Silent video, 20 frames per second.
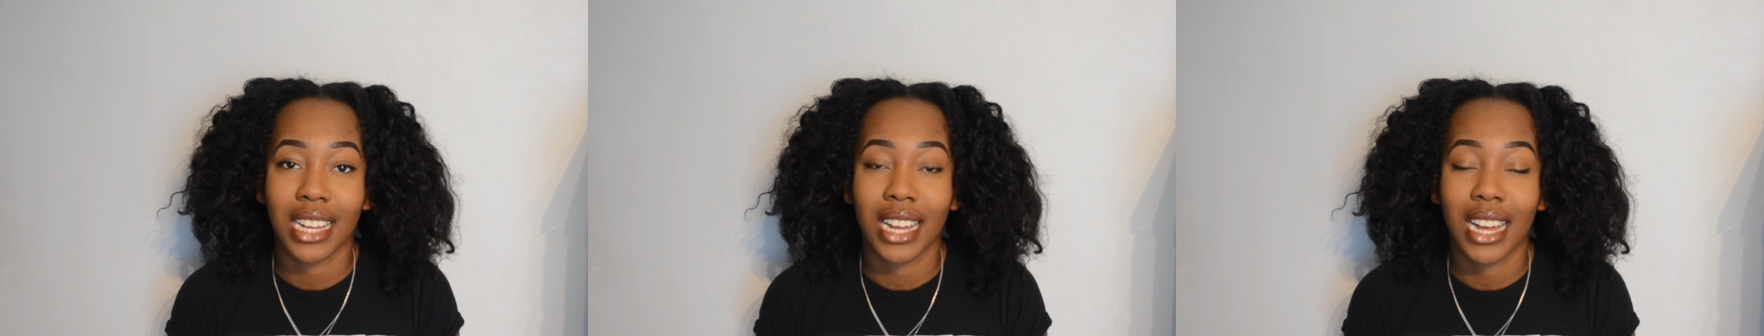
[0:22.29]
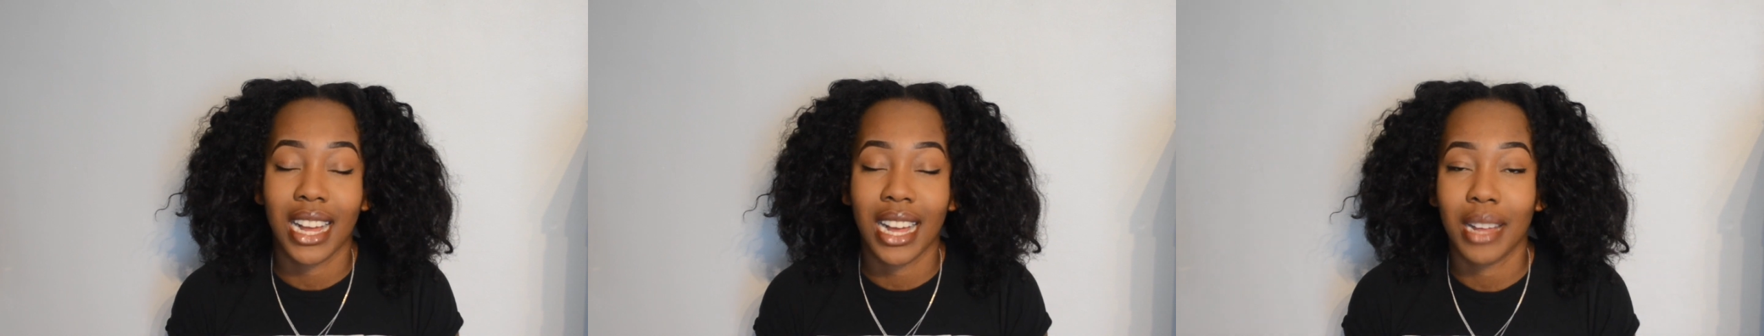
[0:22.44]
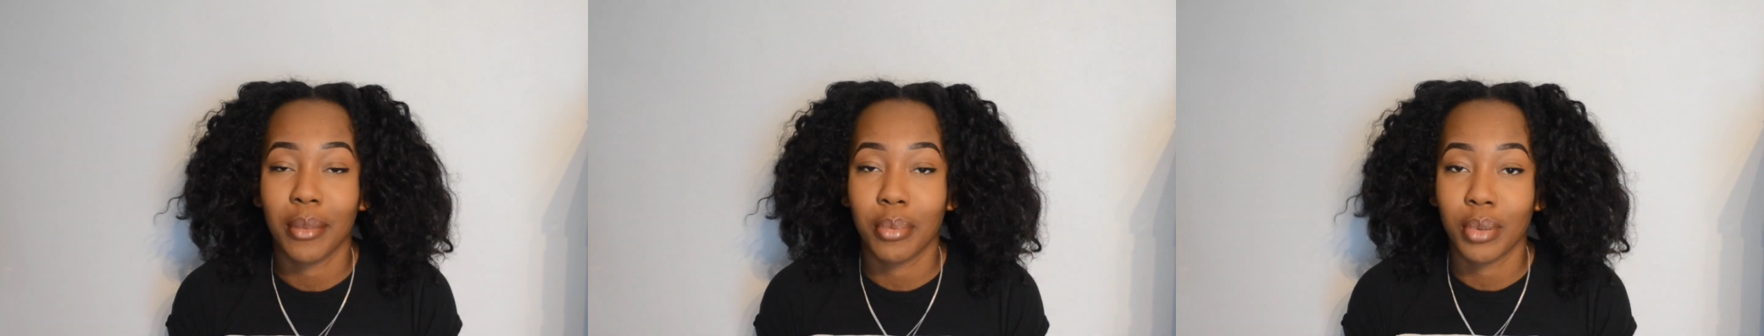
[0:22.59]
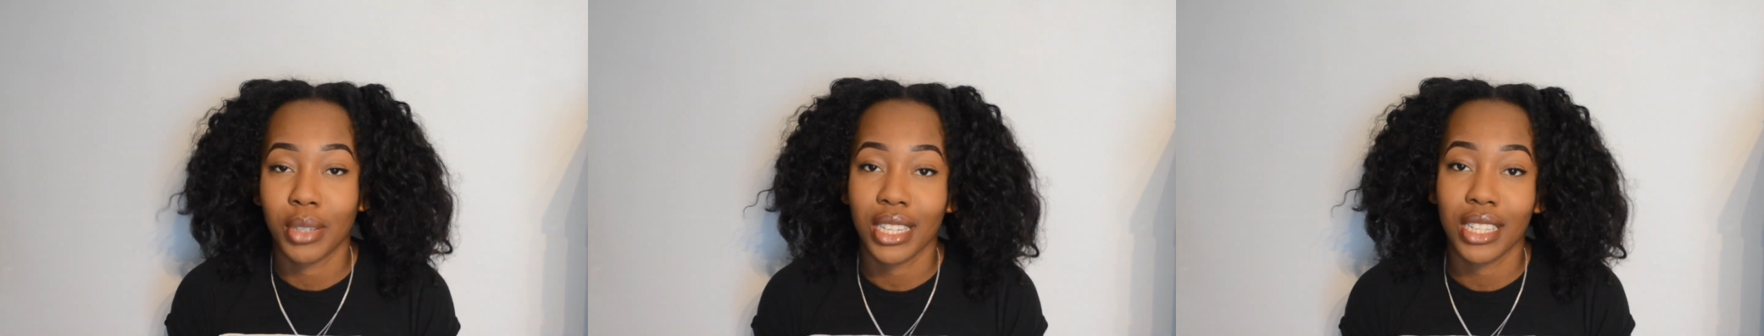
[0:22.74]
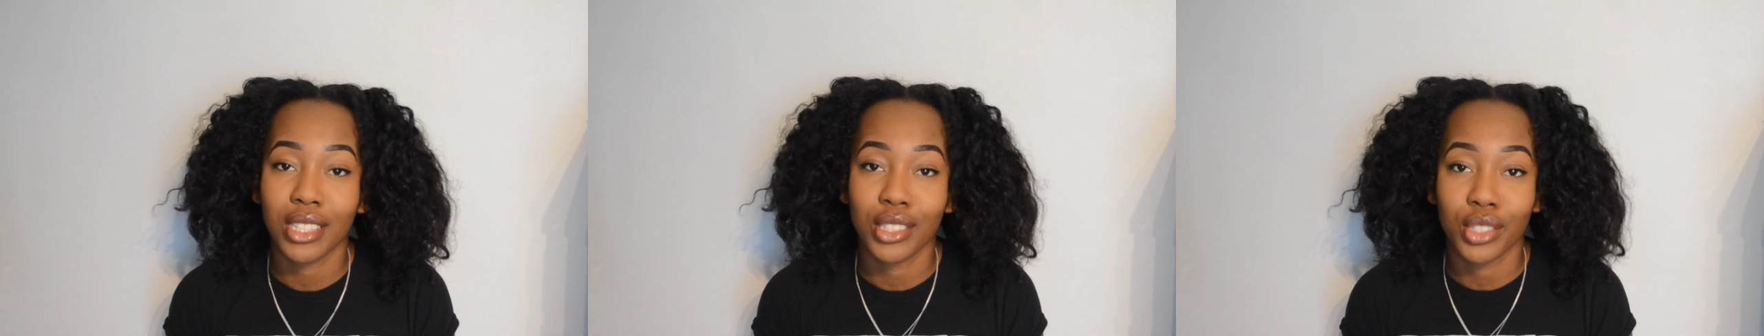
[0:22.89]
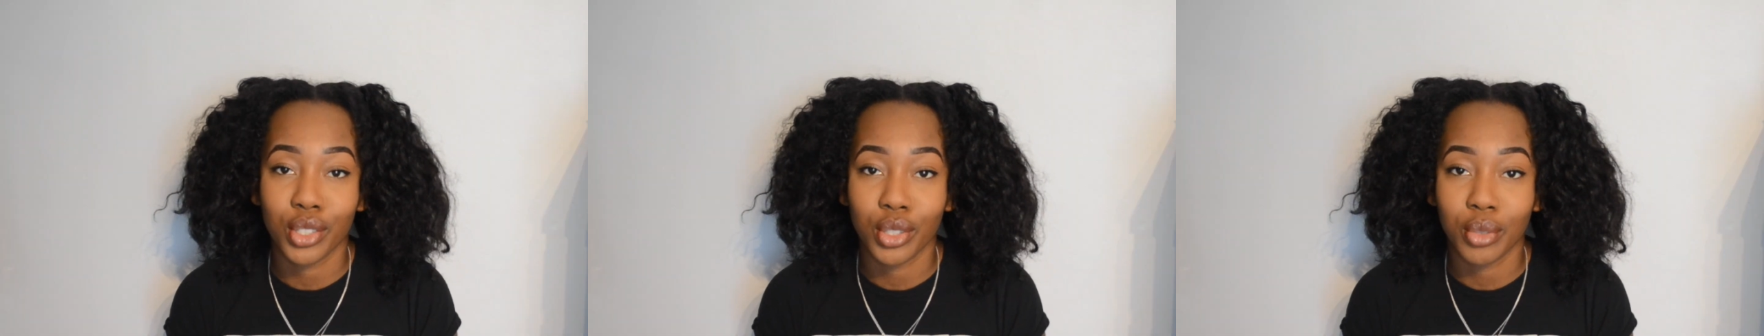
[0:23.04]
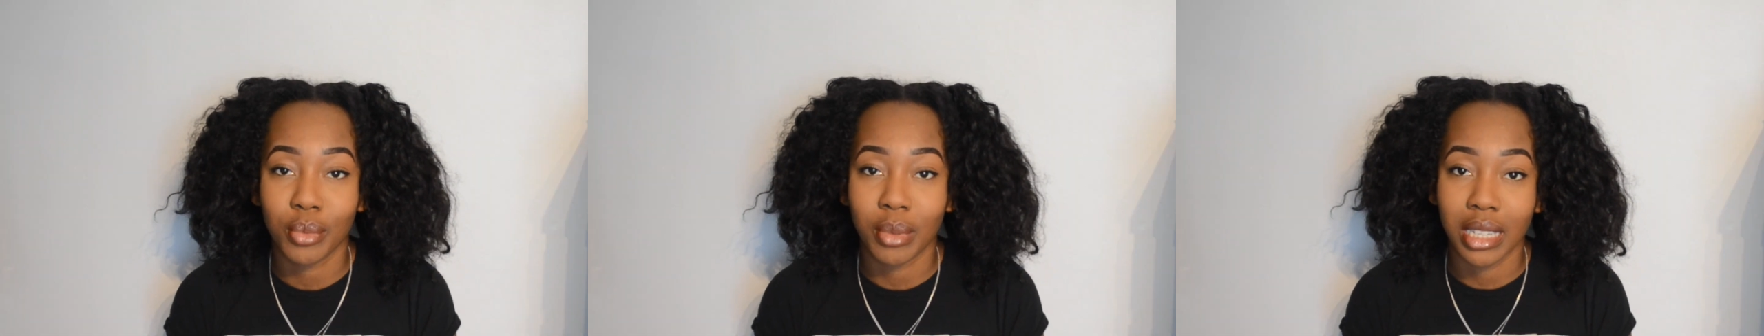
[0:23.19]
I put it in
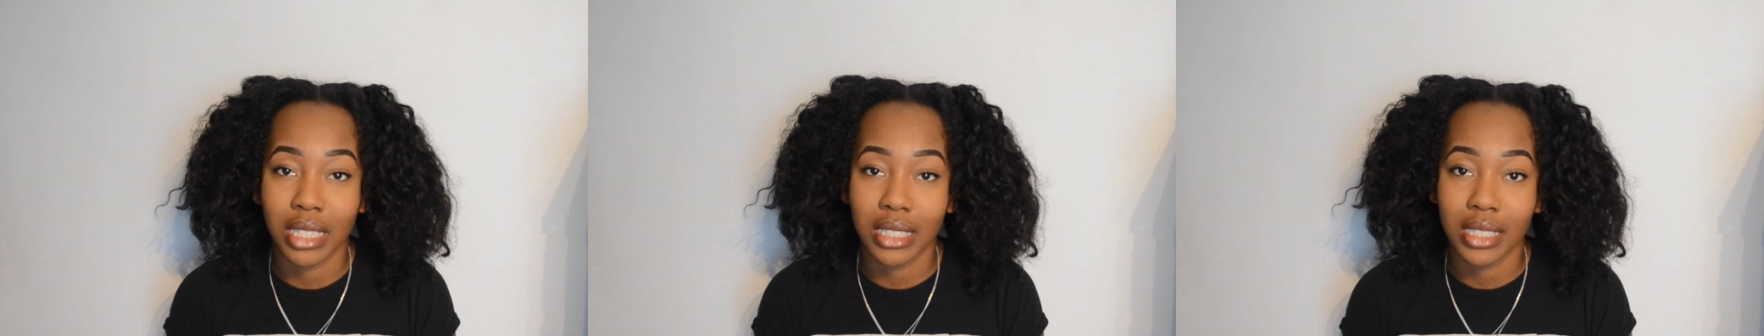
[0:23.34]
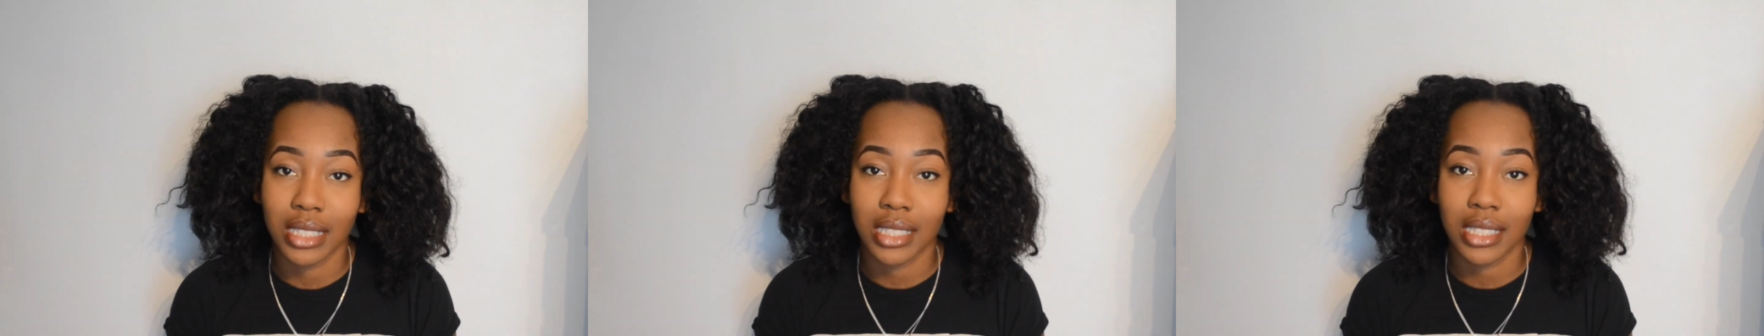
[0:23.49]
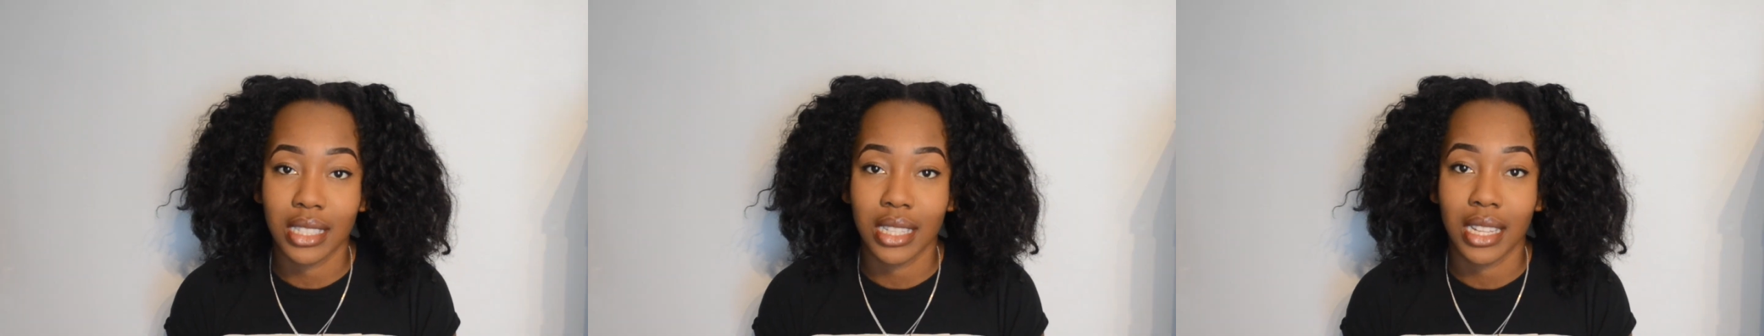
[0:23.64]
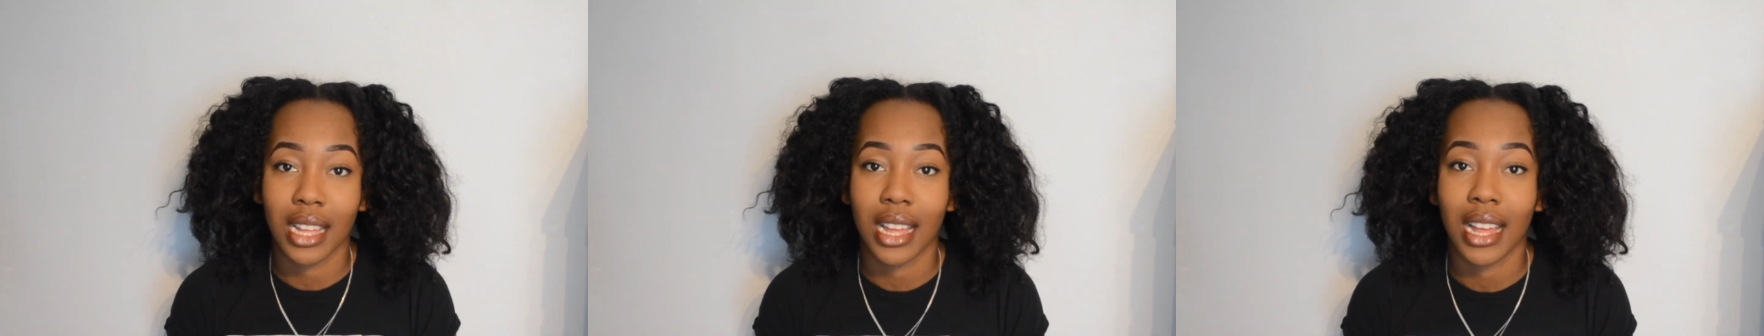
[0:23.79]
2 buns,